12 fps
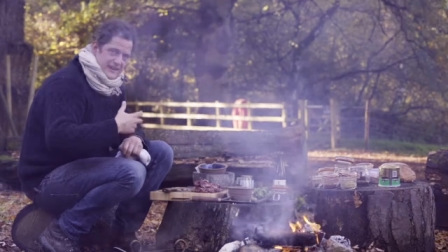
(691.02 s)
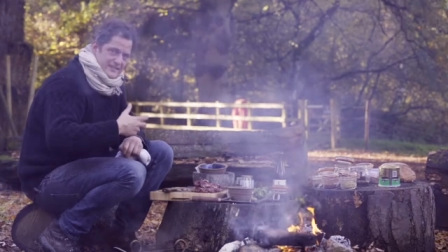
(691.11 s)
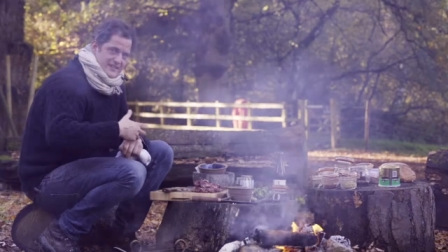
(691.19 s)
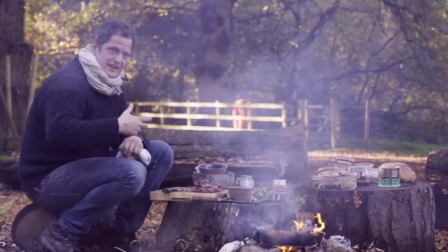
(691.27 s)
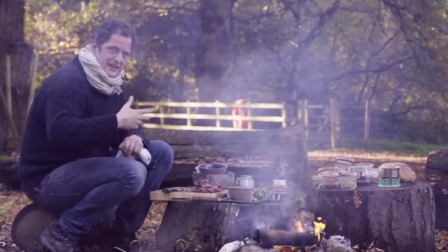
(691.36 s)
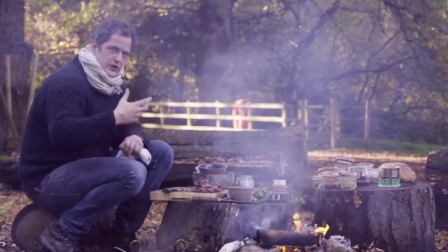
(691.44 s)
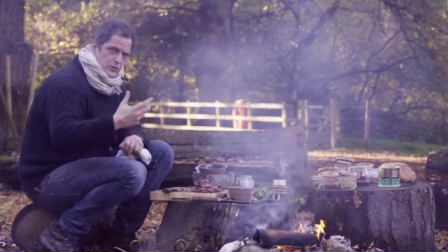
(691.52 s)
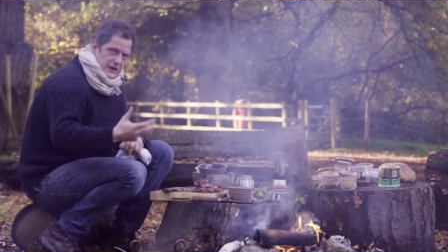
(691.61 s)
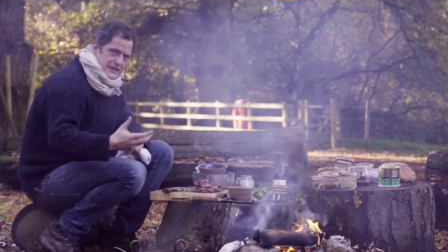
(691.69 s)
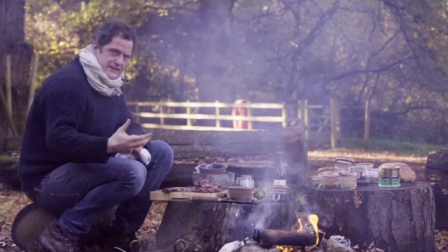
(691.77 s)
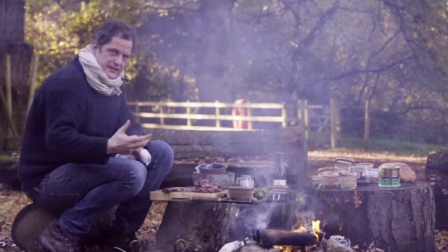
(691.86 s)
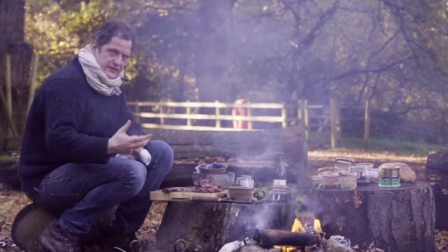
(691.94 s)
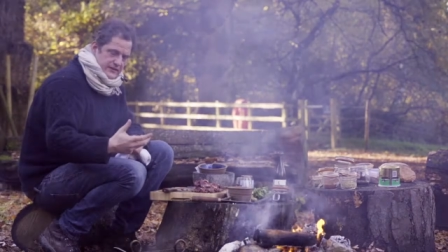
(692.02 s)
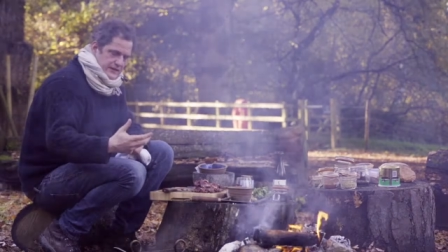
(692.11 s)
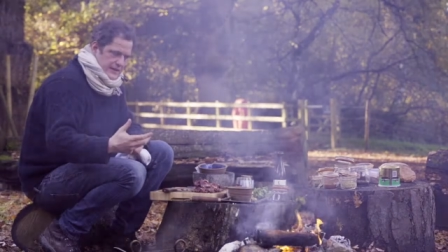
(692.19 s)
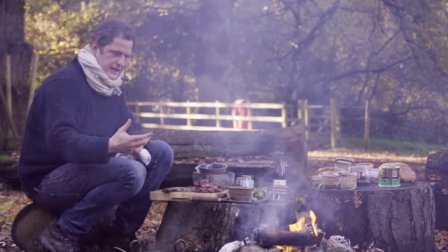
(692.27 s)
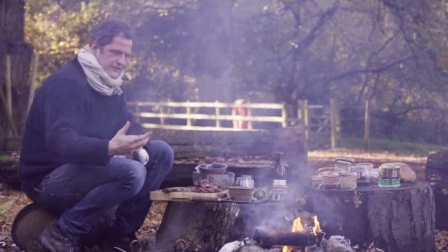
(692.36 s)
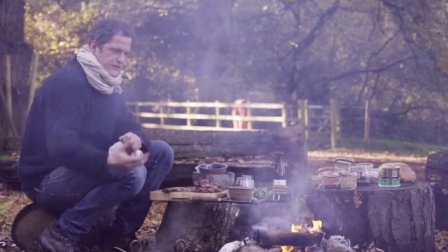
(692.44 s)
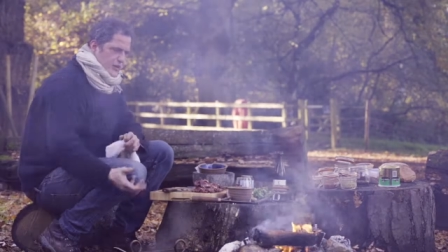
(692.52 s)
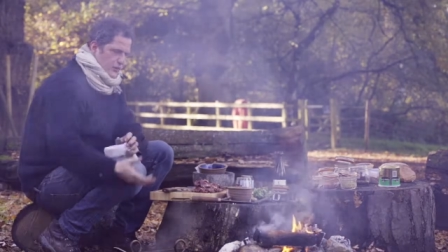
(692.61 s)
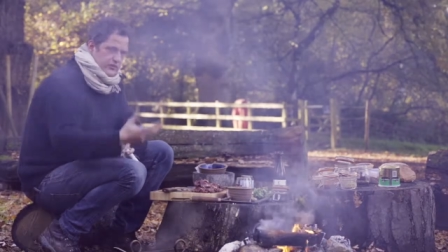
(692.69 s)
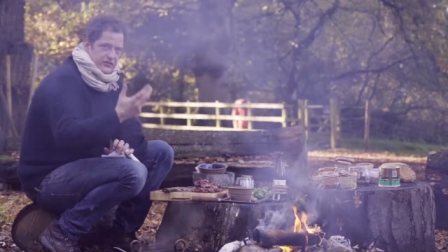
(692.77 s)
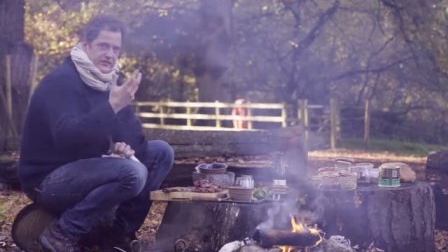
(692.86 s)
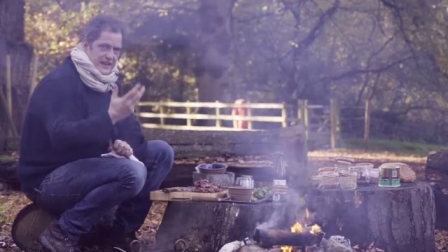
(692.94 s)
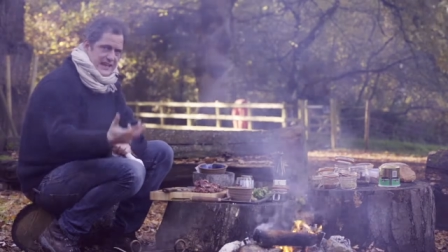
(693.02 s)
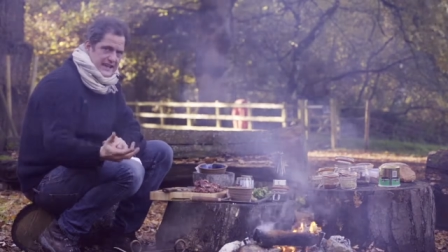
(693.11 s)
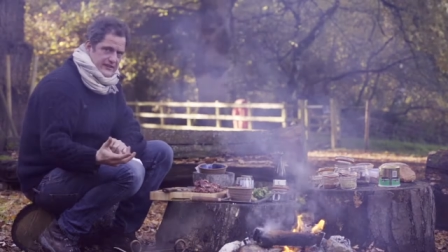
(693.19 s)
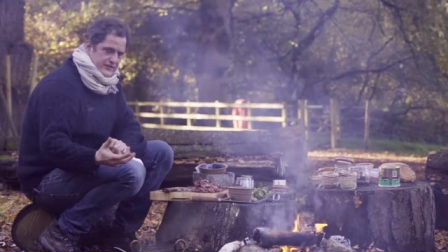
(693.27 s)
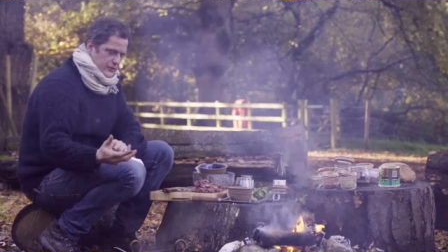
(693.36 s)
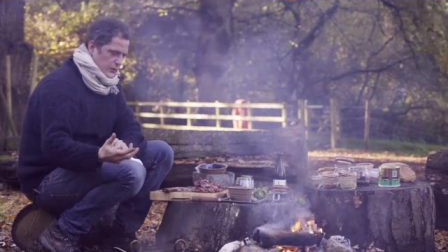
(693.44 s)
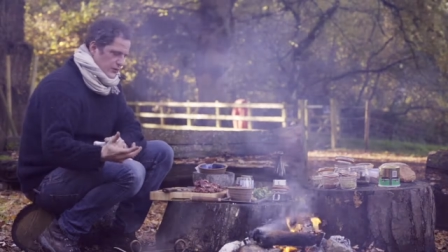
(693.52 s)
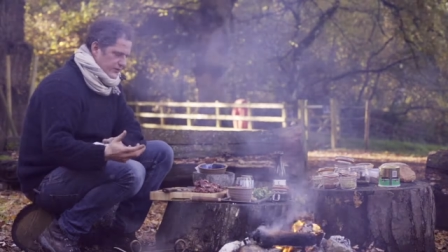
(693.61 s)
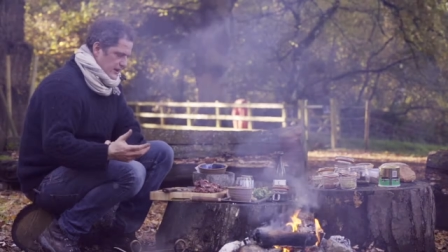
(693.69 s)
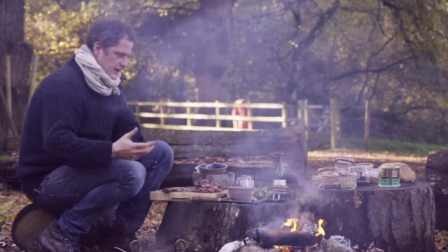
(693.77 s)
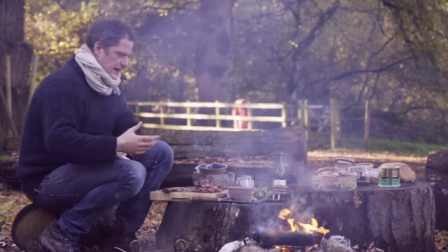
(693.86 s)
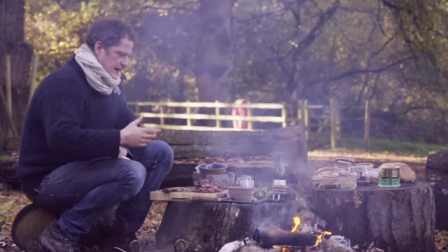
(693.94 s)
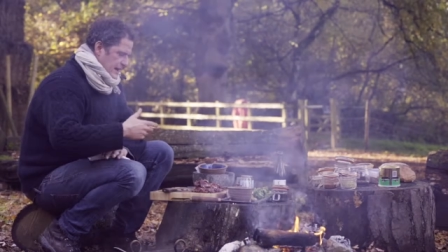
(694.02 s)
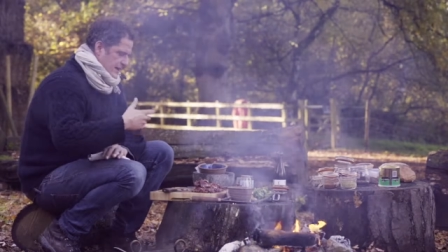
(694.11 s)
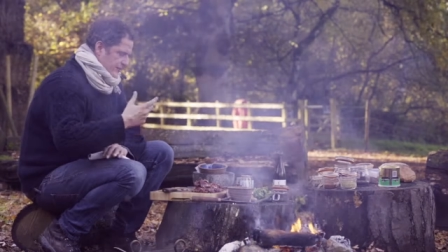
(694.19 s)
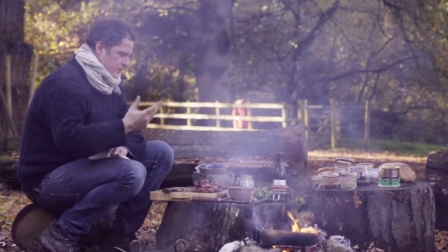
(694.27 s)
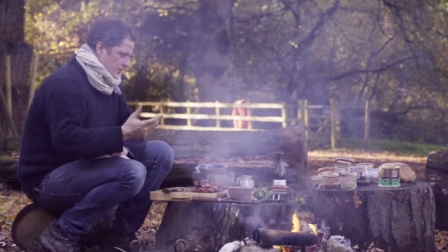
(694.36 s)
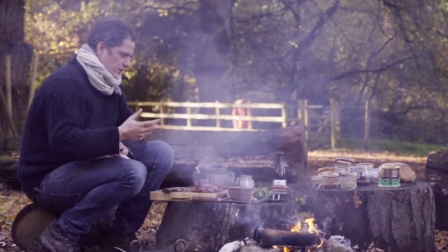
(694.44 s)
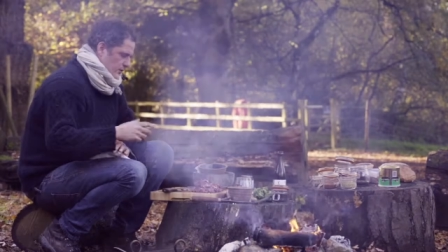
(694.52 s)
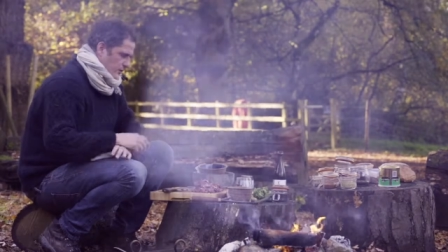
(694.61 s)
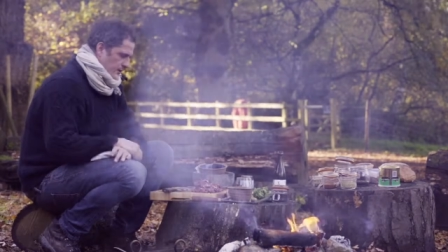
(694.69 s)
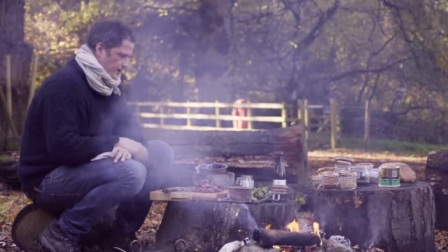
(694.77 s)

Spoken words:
is an ingredient. It's not just a heat source. If you're